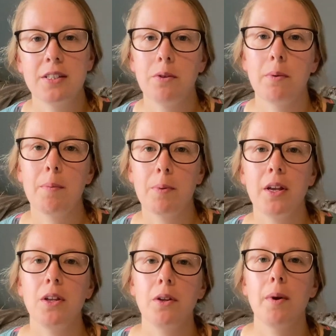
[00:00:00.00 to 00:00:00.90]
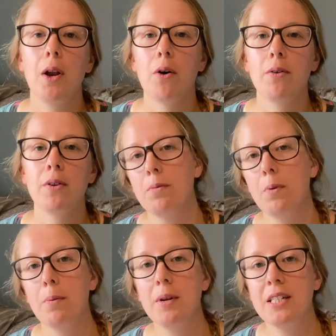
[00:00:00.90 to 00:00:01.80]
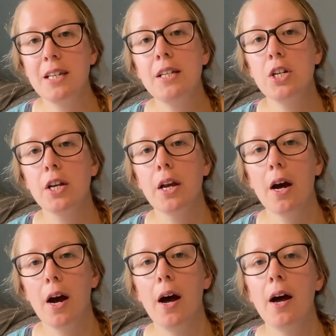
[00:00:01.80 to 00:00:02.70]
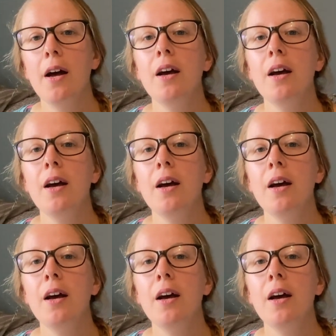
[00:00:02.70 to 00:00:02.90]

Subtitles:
so we're bringing you along while we're teaching her